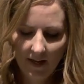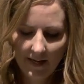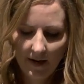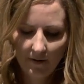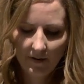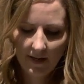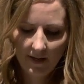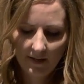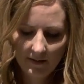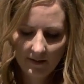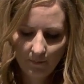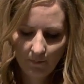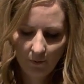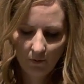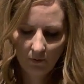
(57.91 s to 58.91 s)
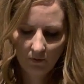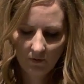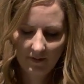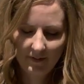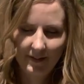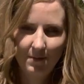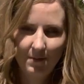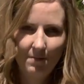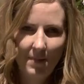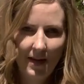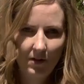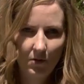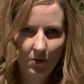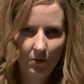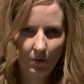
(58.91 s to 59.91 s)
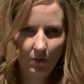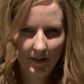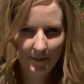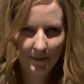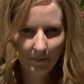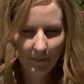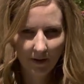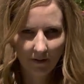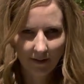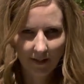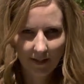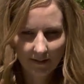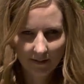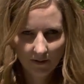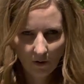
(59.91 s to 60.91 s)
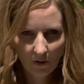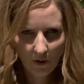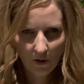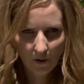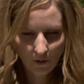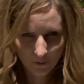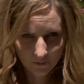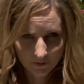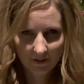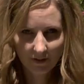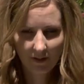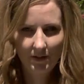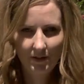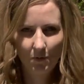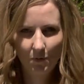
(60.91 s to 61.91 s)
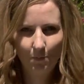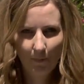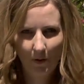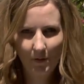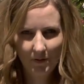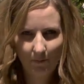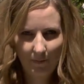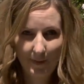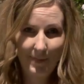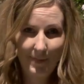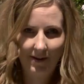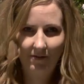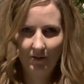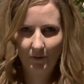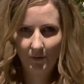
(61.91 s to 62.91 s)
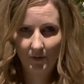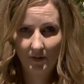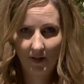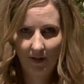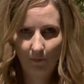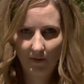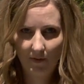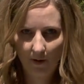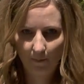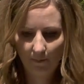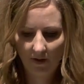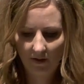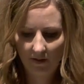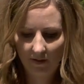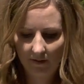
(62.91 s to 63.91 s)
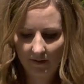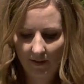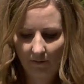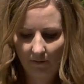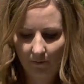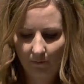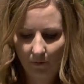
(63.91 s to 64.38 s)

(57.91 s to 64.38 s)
Now it is important to make sure this milk is as hot as you can possibly bear on your skin without burning yourself, of